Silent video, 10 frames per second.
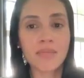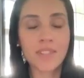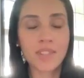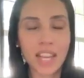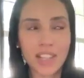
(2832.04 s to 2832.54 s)

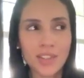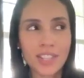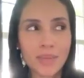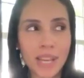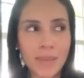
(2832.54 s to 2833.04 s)
So yeah, so
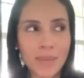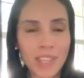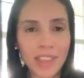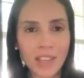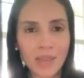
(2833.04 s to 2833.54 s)
sometimes
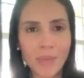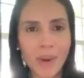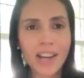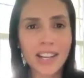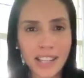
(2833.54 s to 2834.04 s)
we think we
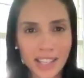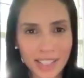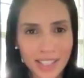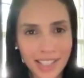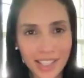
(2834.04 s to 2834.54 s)
want our
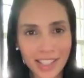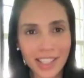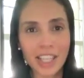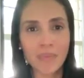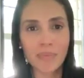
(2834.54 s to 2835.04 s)
kids to
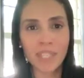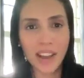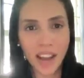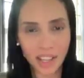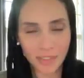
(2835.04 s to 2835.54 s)
be
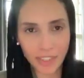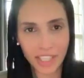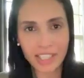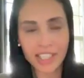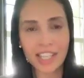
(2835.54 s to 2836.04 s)

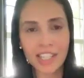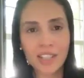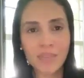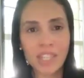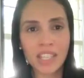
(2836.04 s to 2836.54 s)
confident and
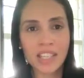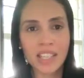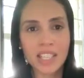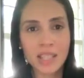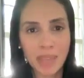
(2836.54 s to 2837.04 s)
to be
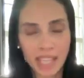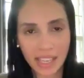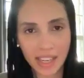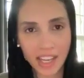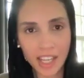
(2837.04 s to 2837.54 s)

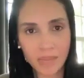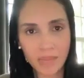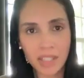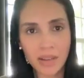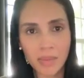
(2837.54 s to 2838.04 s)
speaking up,
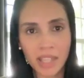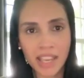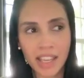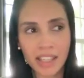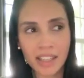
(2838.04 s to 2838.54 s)
but
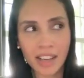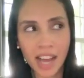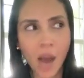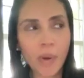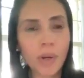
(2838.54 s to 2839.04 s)
then
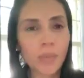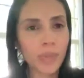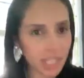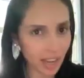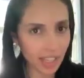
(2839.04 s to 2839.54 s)
how are
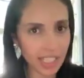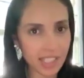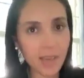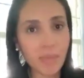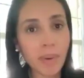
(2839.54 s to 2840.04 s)
we talking
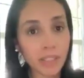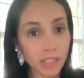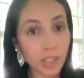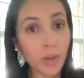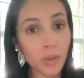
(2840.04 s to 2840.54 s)
to them about
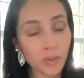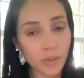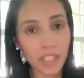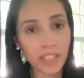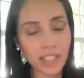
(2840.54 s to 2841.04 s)
their own
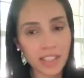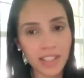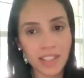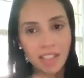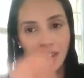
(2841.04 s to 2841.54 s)

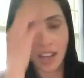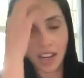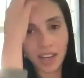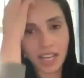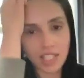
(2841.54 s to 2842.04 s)
feelings?
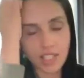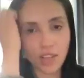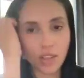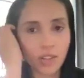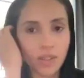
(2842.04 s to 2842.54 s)
All right.
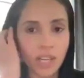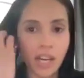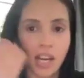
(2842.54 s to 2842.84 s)
So